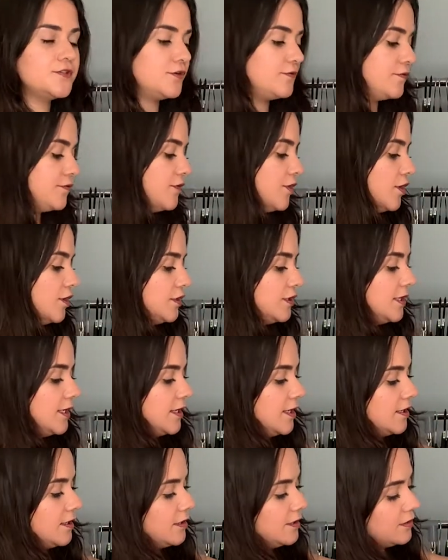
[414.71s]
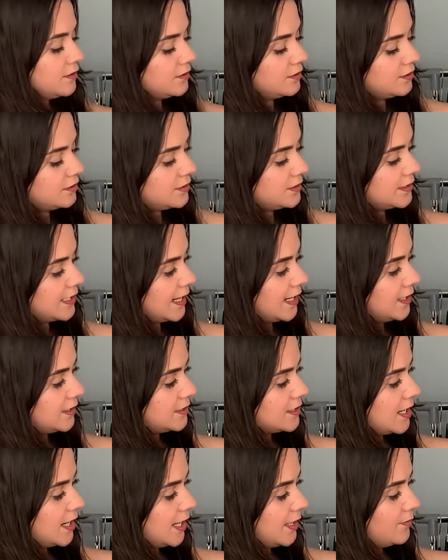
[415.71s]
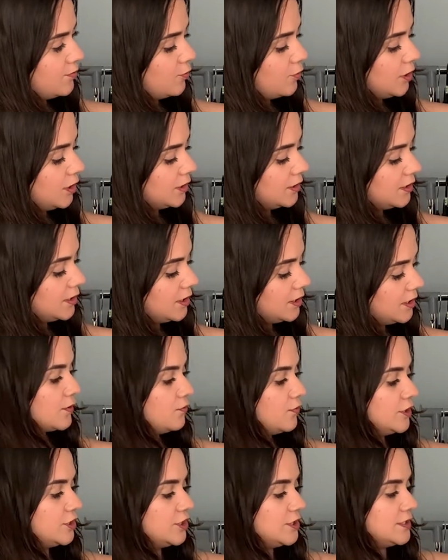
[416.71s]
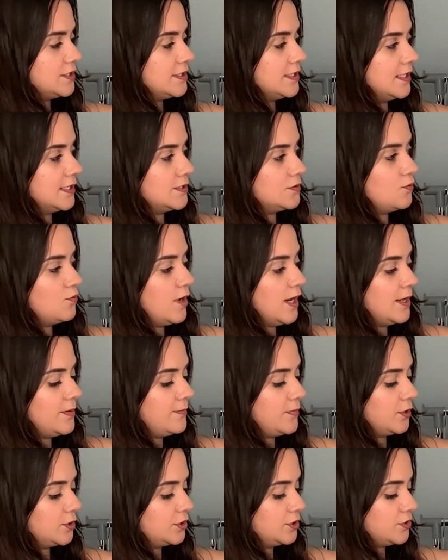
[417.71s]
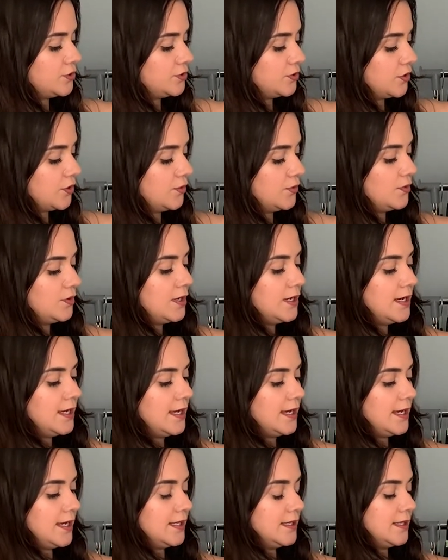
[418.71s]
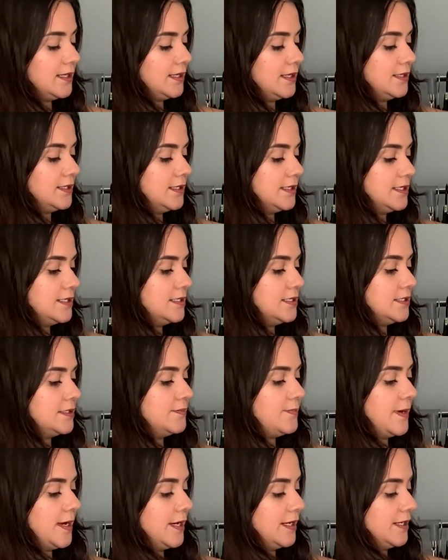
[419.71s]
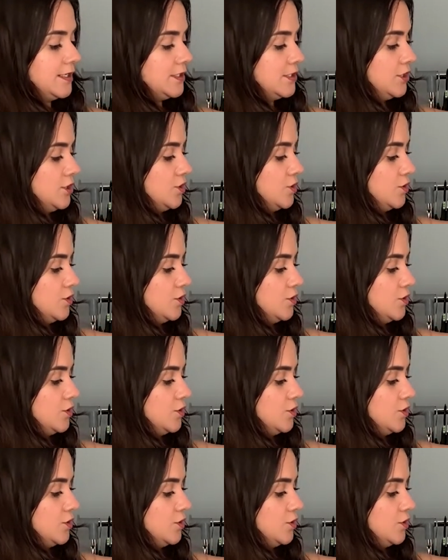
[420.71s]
so we've got the daytime one, which is this white bodysuit and then these burgundy